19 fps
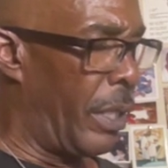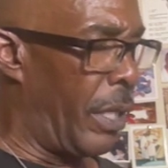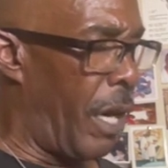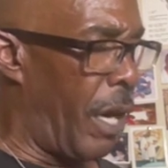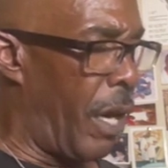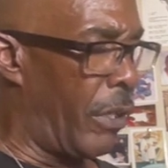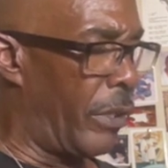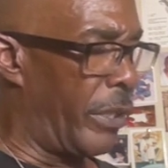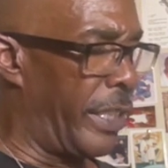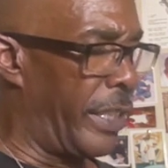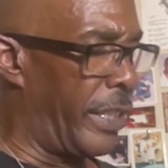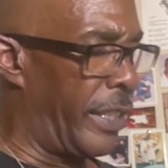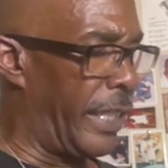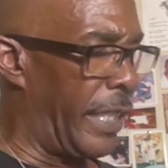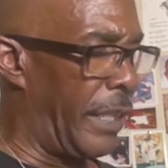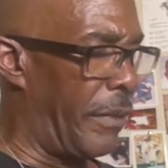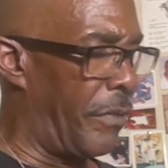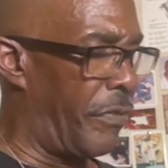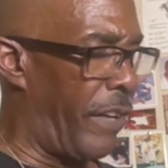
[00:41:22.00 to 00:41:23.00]
All this
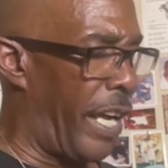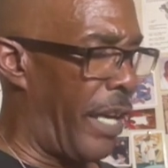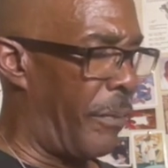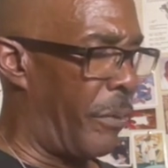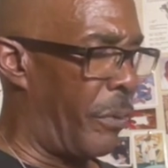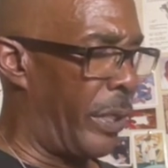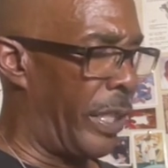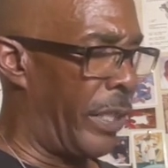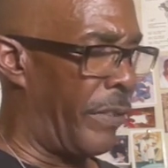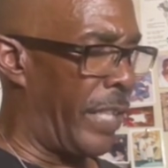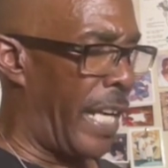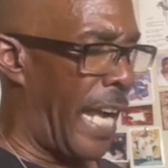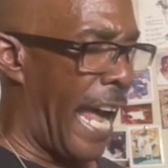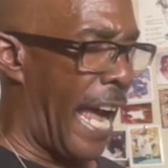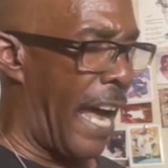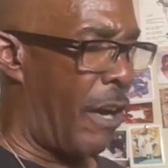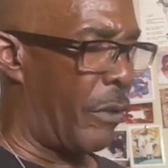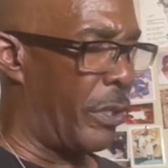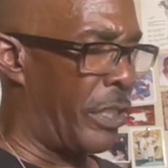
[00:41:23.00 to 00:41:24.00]
seems fable if the
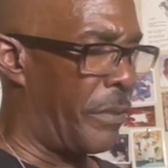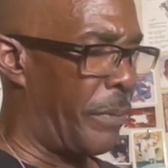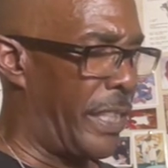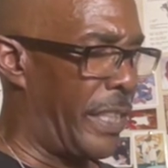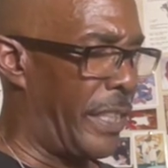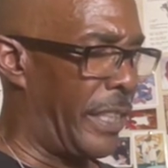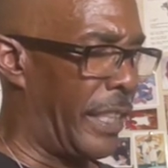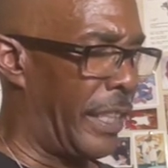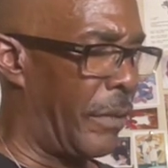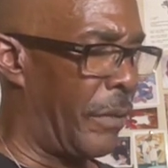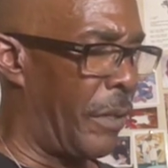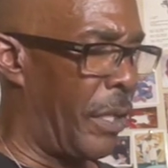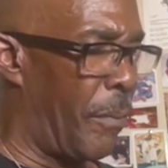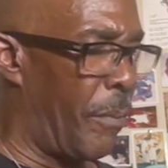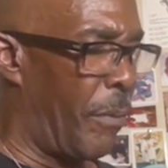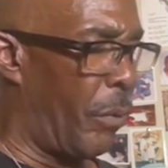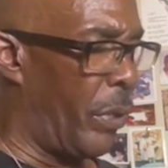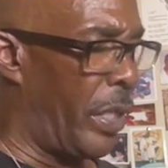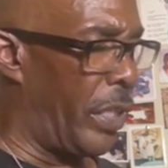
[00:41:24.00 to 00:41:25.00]
how is missing,
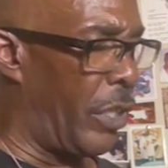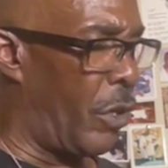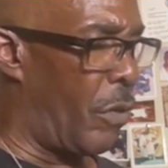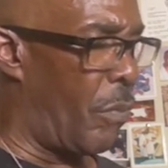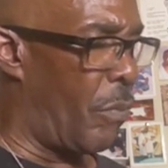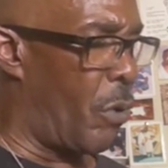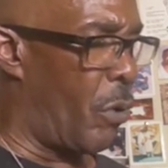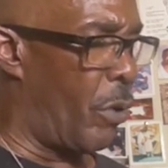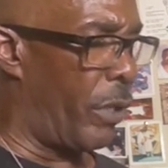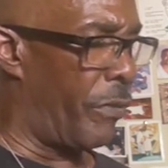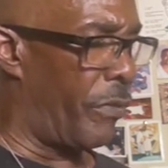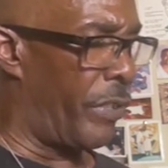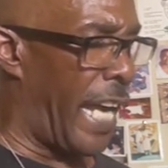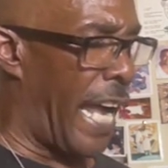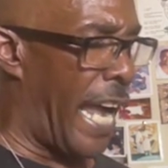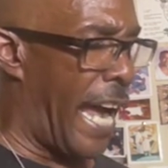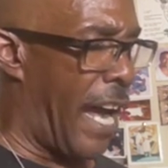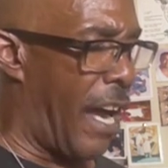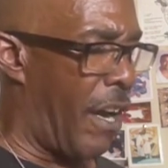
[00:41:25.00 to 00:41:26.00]
but we know more of the
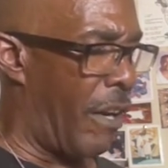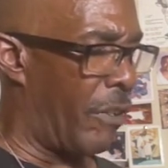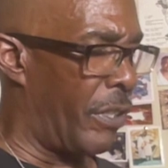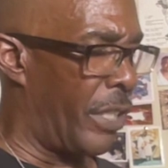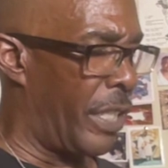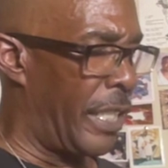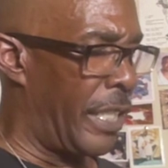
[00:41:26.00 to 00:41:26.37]
how.